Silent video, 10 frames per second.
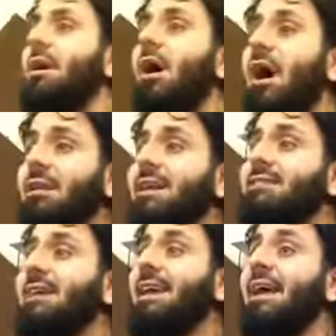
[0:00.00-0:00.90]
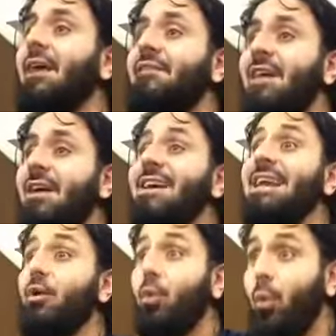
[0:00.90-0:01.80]
Allah is saying,
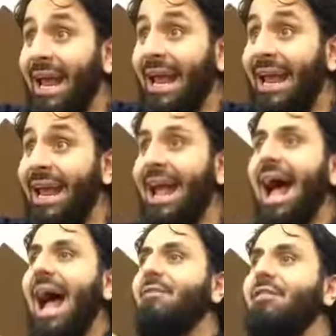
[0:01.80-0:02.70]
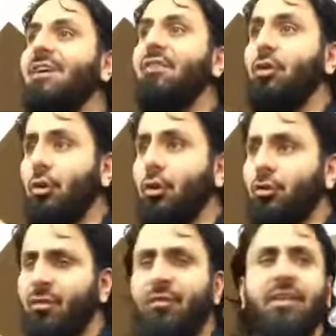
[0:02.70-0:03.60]
verily we have given you,
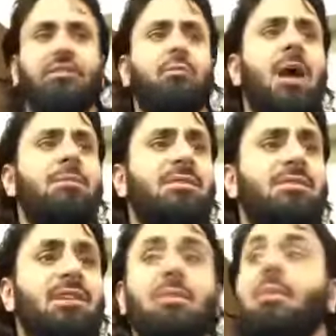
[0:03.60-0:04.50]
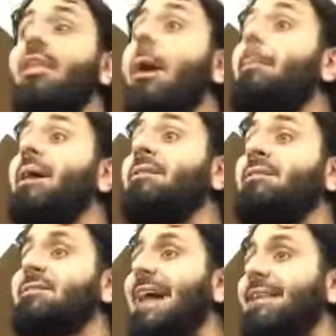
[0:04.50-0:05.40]
referring to Muhammad Sallallahu Alaihi Wasallam, the
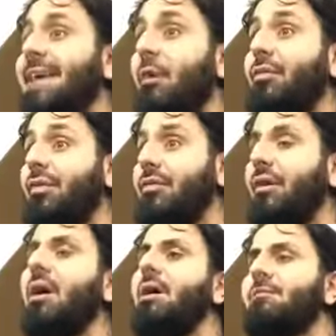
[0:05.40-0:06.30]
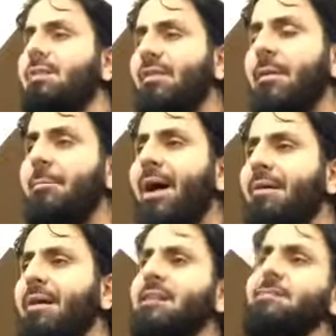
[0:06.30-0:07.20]
abundance, al-kawthar. River in
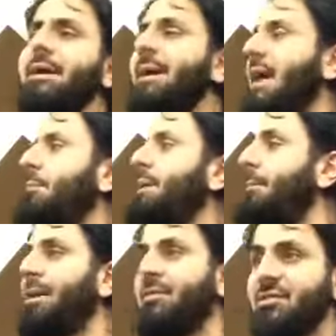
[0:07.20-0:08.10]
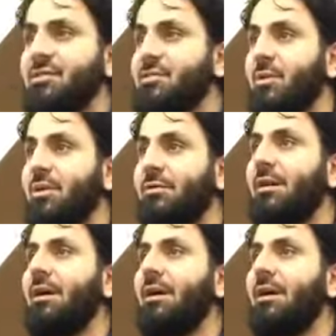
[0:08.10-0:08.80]
paradise, but it can mean abundance as well.